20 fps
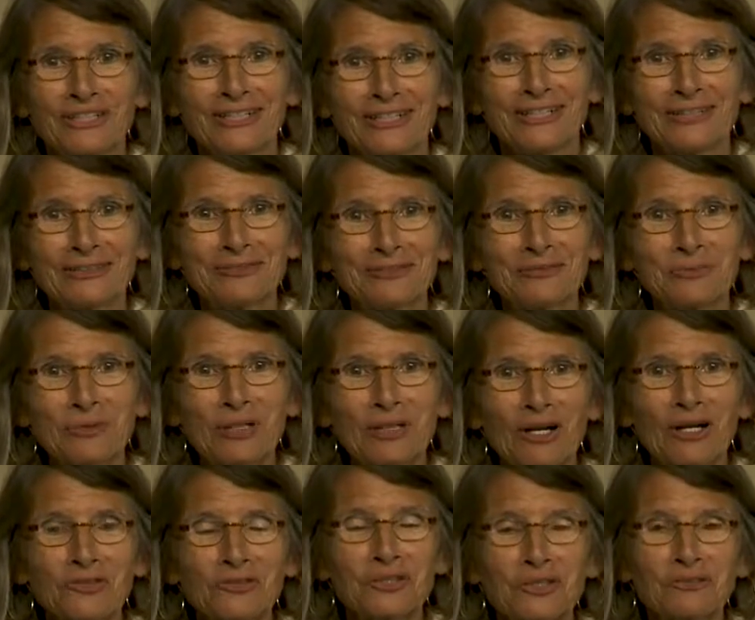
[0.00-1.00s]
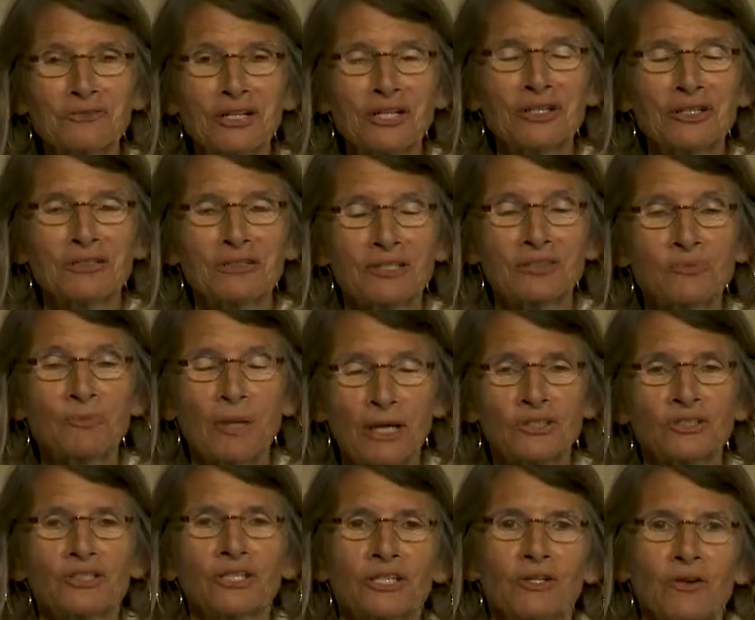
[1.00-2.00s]
We're also very
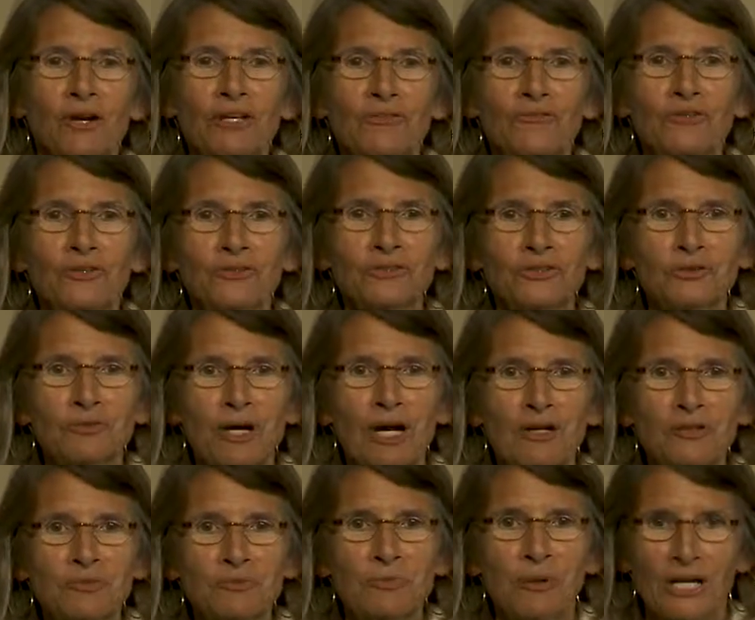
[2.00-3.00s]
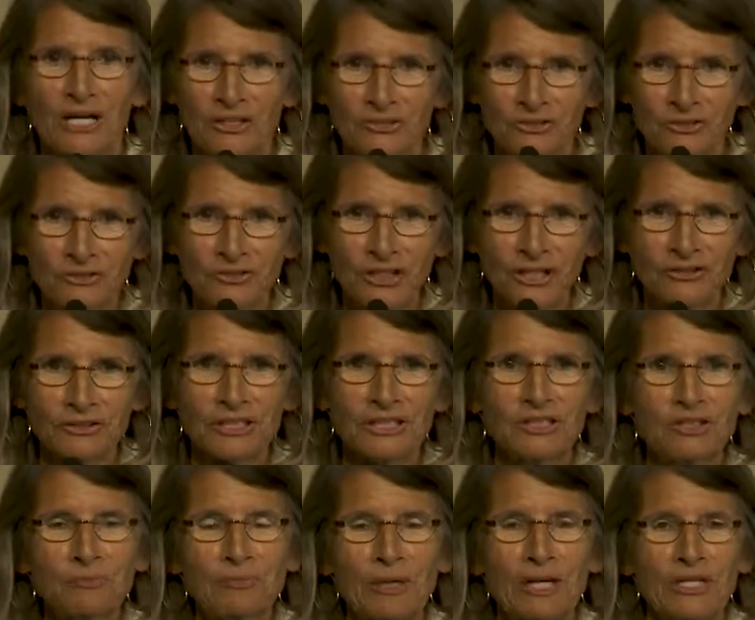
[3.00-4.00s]
especially grateful to our sponsors, our
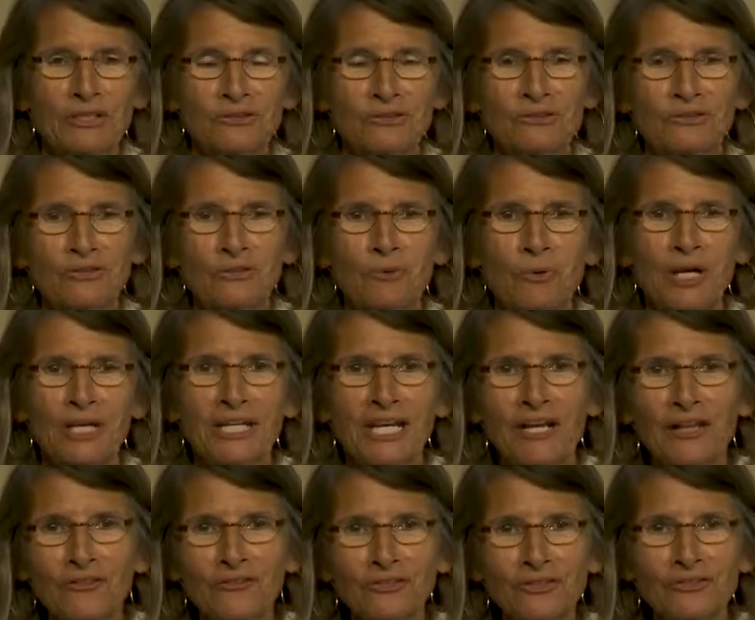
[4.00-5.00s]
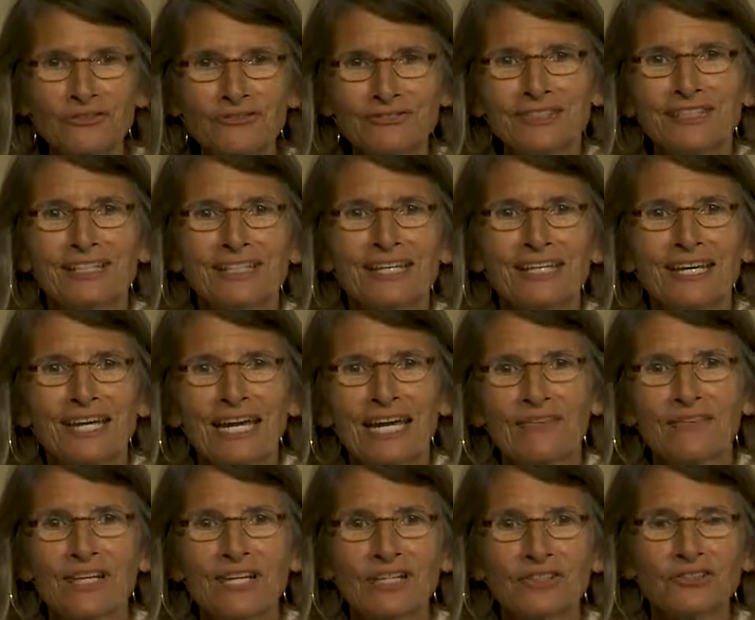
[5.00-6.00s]
lead sponsors, the White Elephant
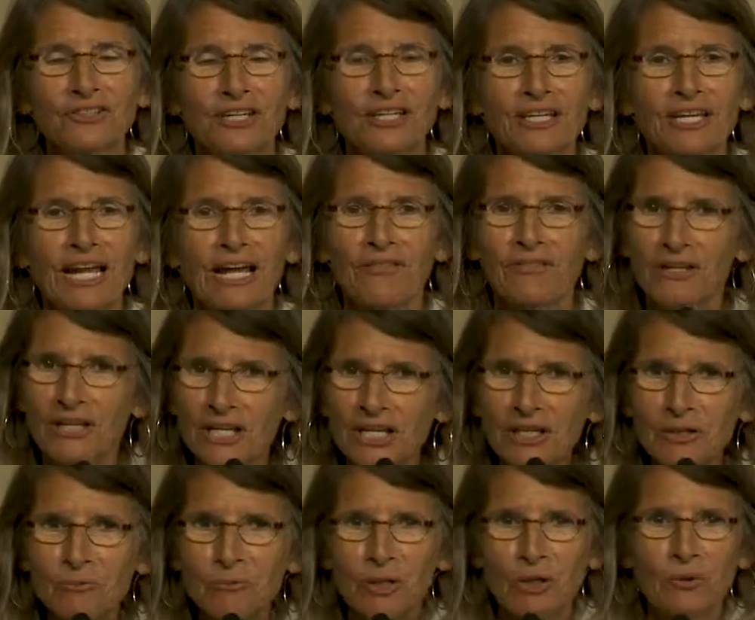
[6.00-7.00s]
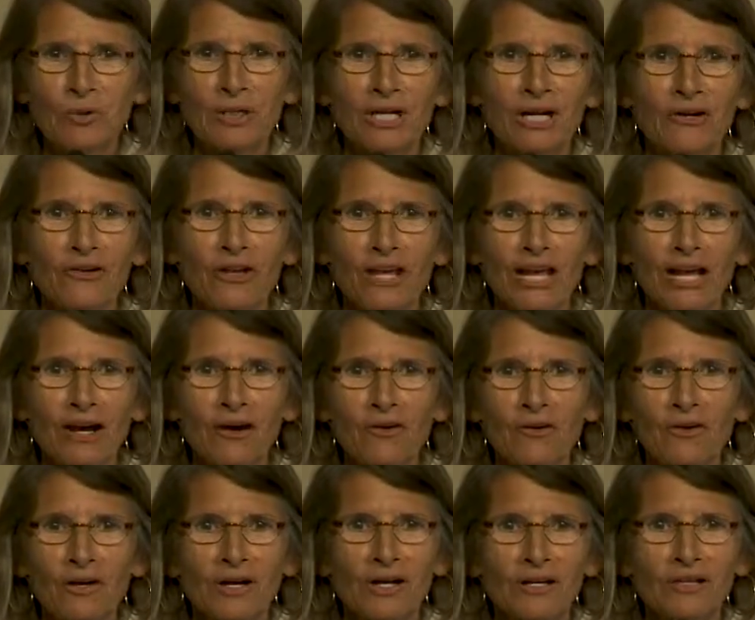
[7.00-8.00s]
and the Nantucket Athenaeum, where we are
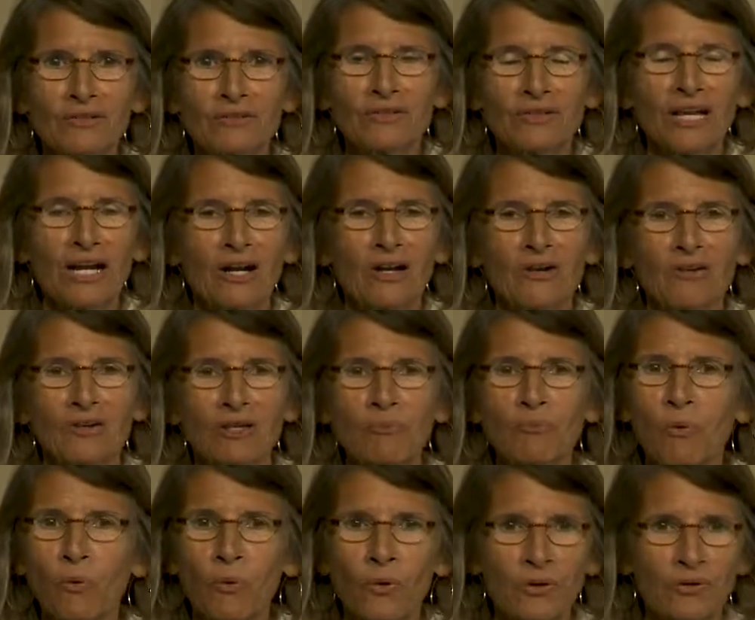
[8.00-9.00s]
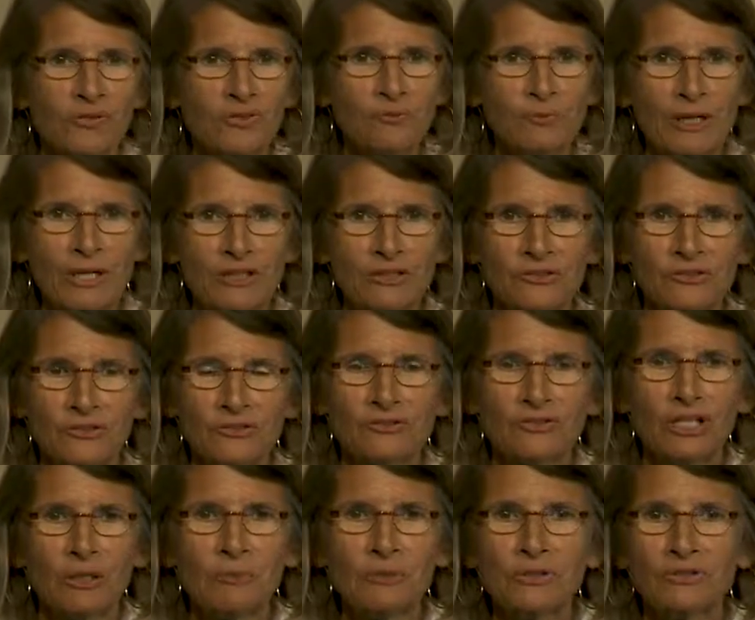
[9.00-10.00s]
now, on our important sponsor,
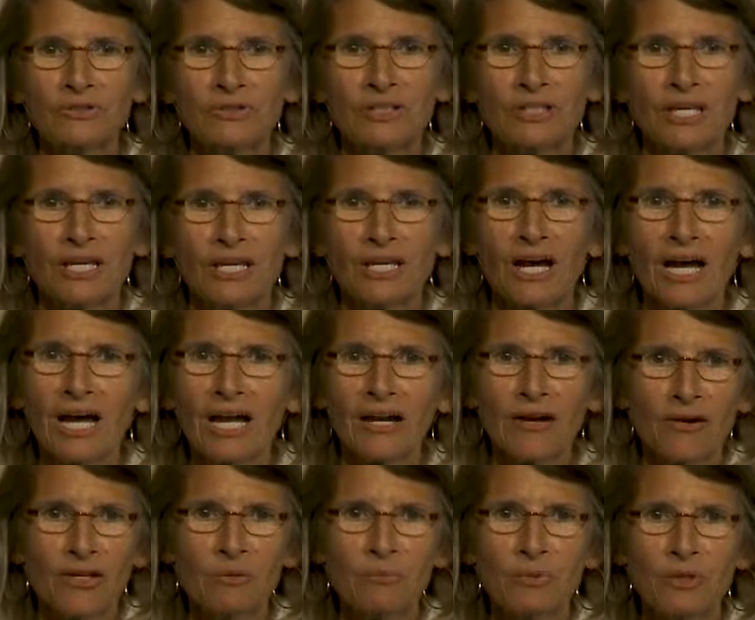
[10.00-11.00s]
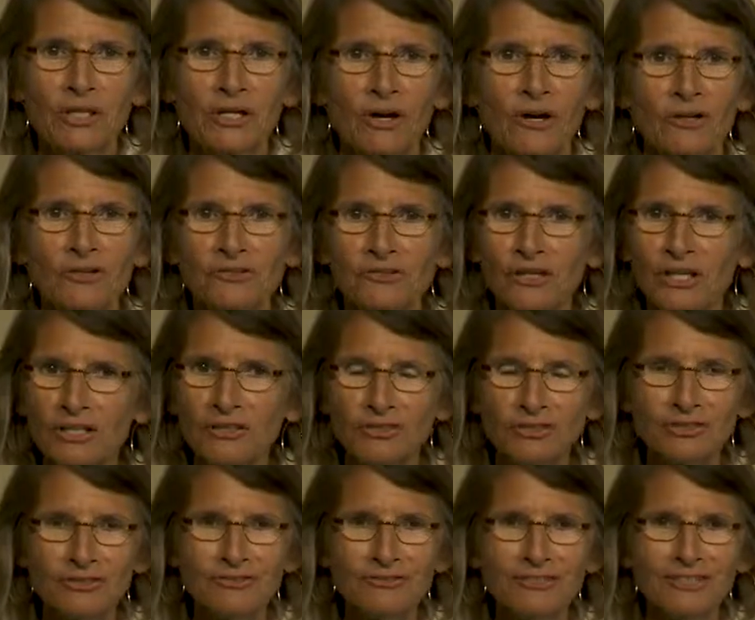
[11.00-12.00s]
WCAI, our NPR
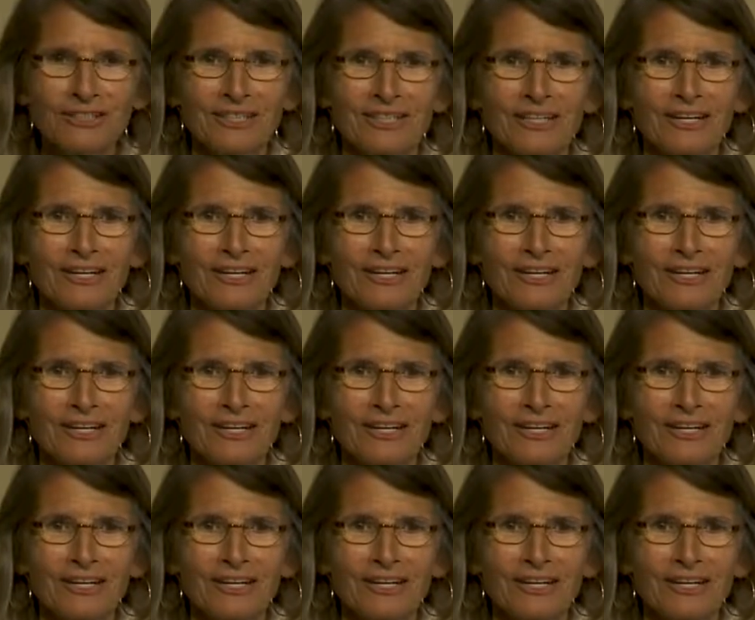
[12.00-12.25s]
station,